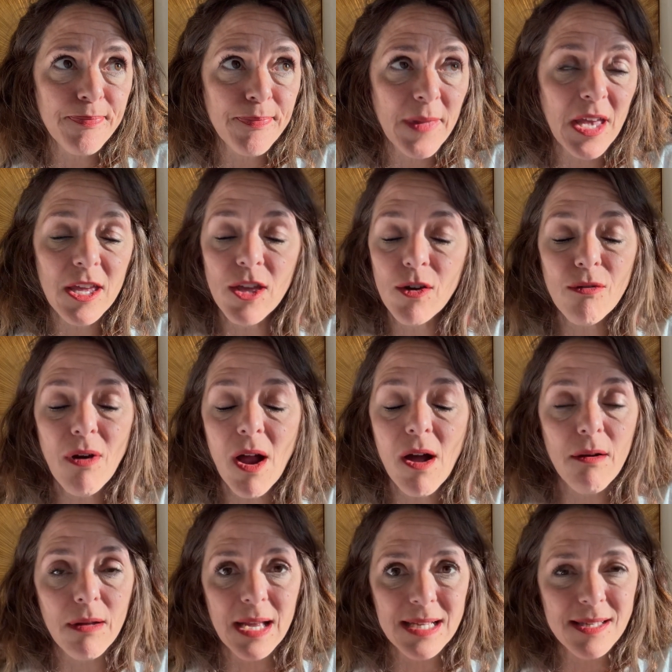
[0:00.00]
you
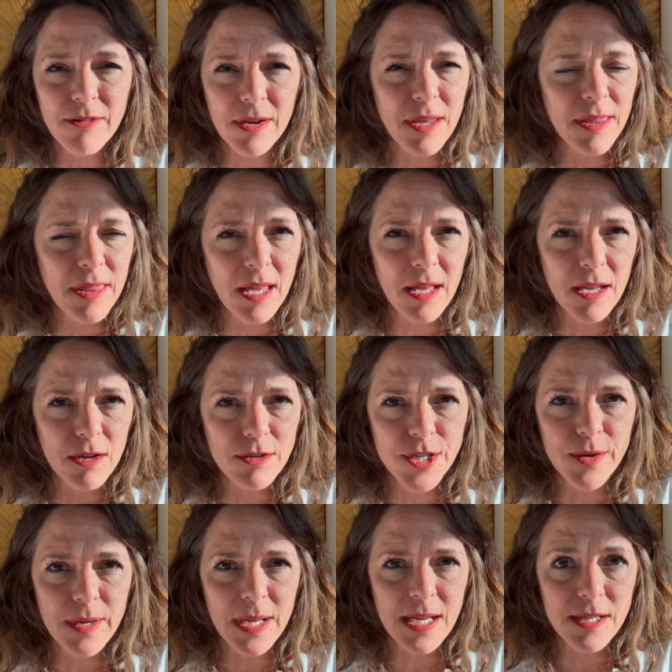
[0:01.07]
growing? Is there anything you're
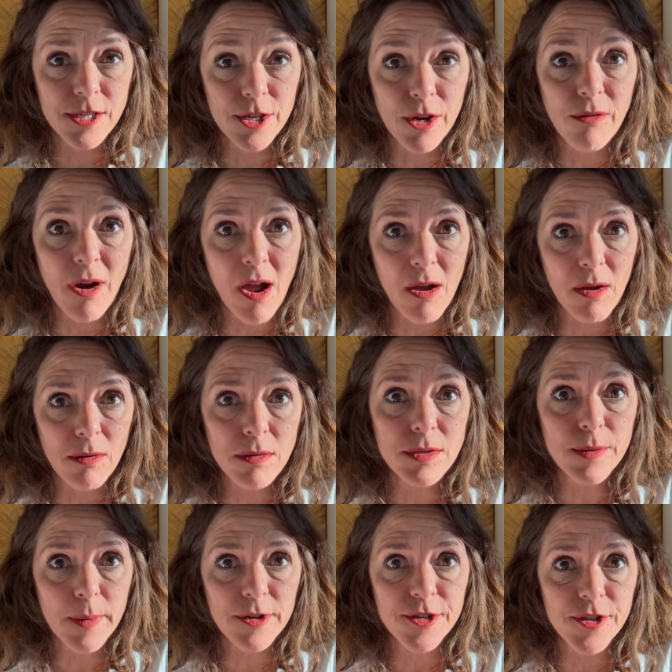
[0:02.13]
doing to grow,
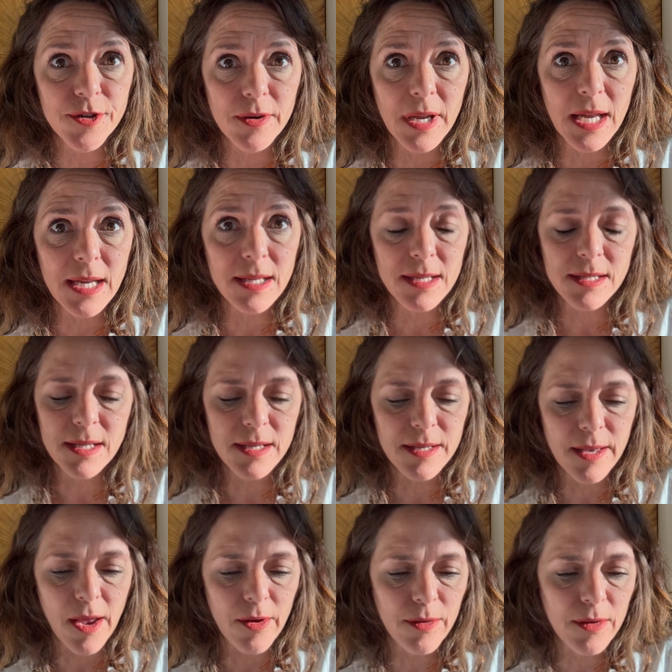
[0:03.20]
spiritual need? I said, no.
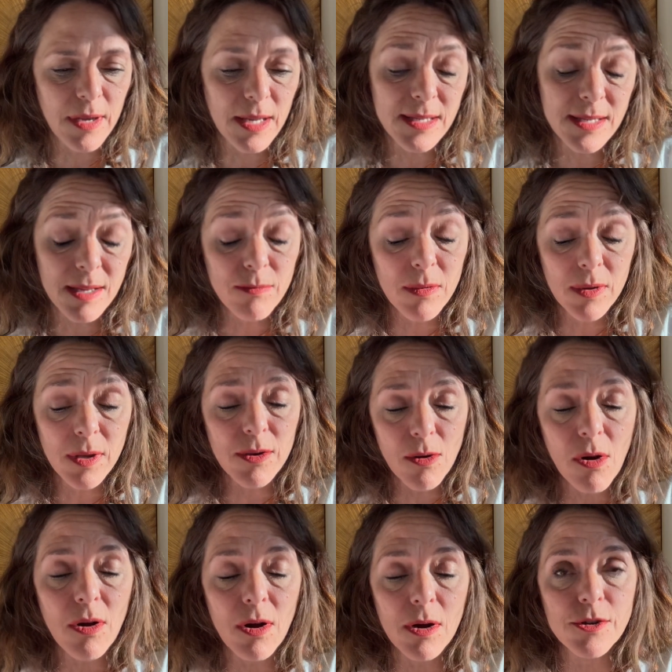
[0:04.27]
And he said, well, you're
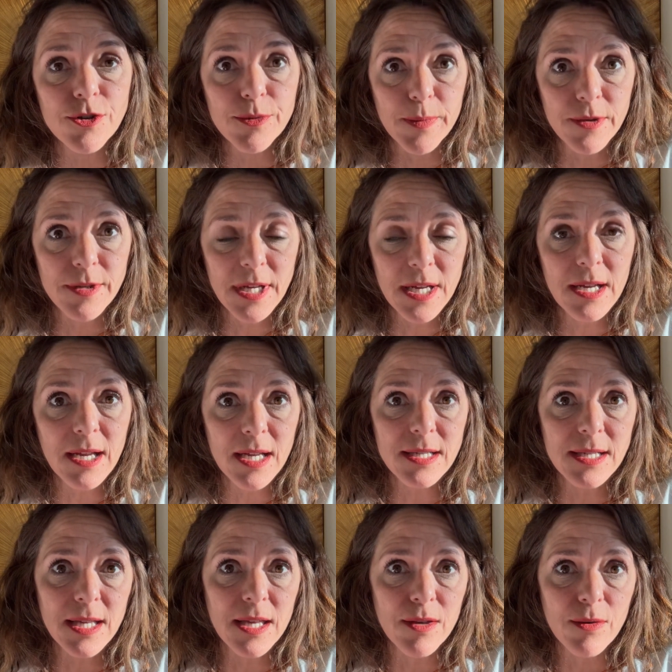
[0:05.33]
not contributing. I can
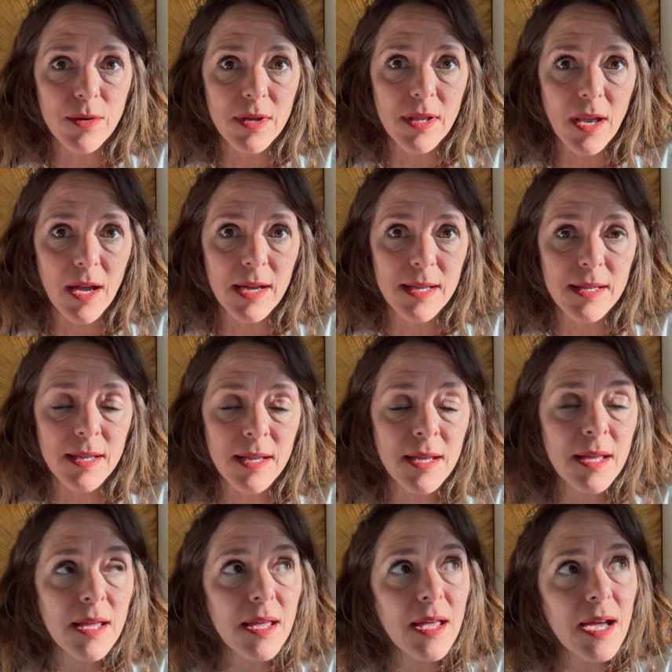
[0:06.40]
see you online.
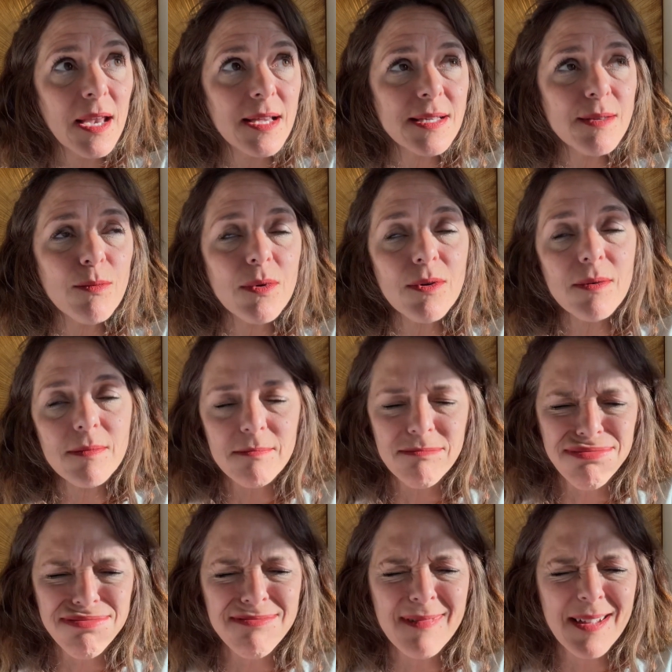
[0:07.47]
And I said, well,
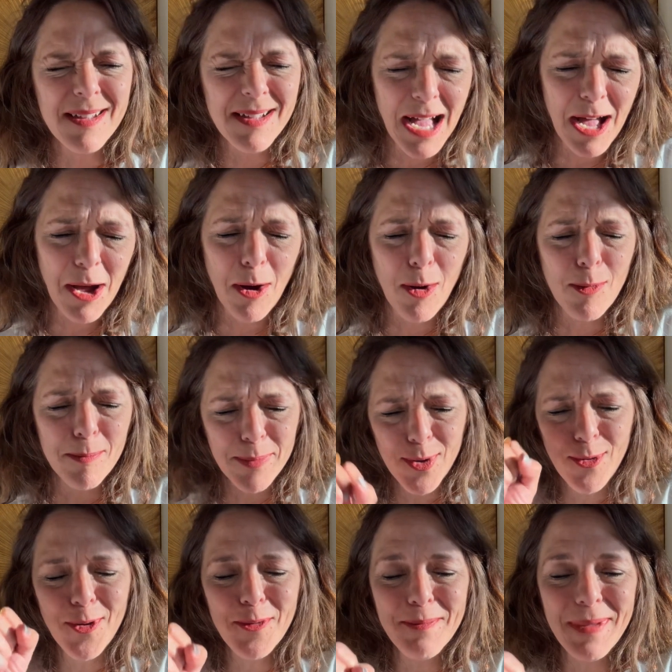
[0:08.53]
oh,
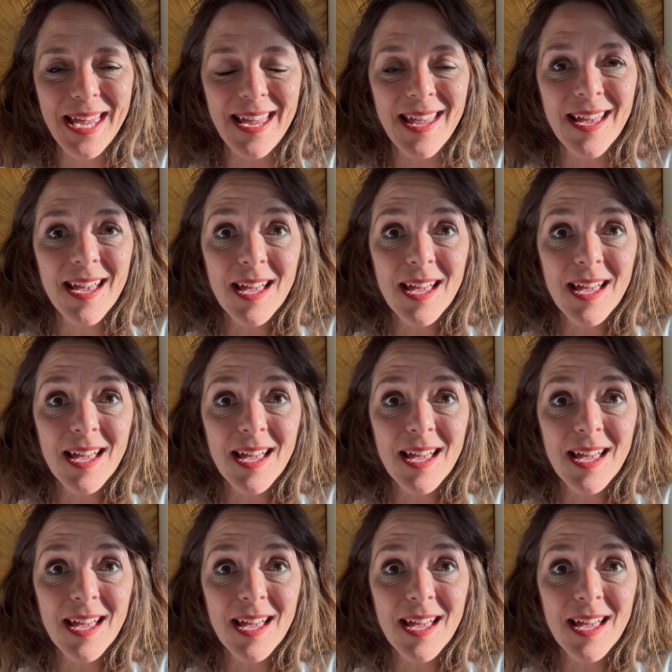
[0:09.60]
boo me.